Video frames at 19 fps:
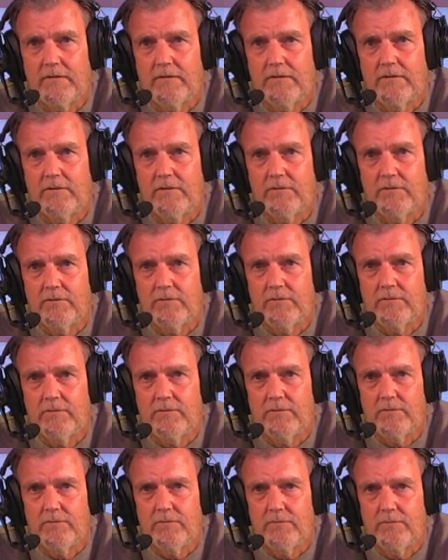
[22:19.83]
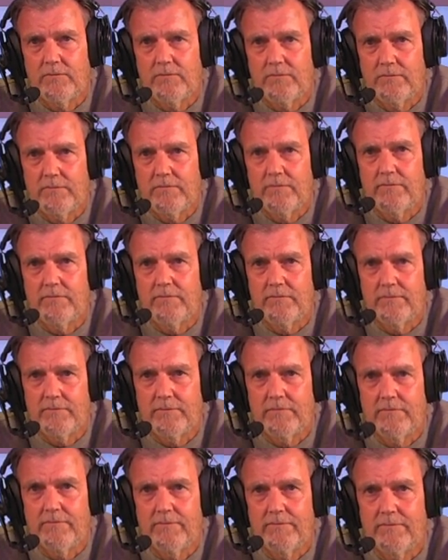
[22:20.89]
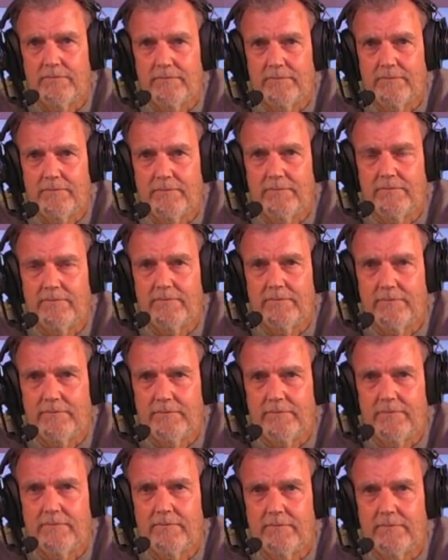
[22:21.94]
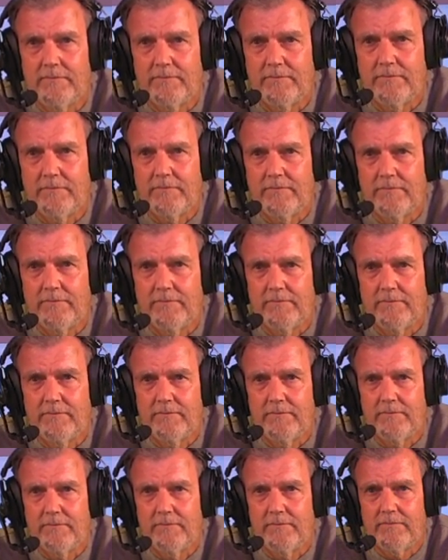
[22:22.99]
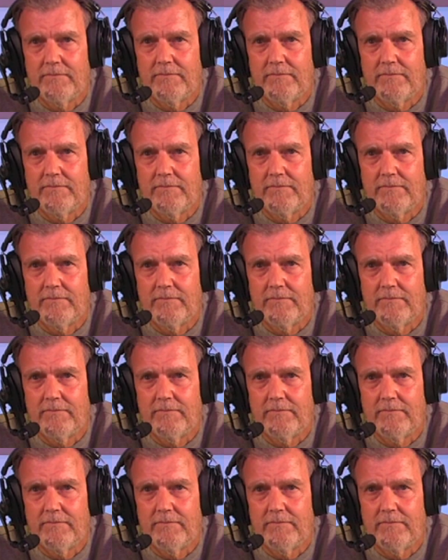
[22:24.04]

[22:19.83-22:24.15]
No words are spoken by the person on screen.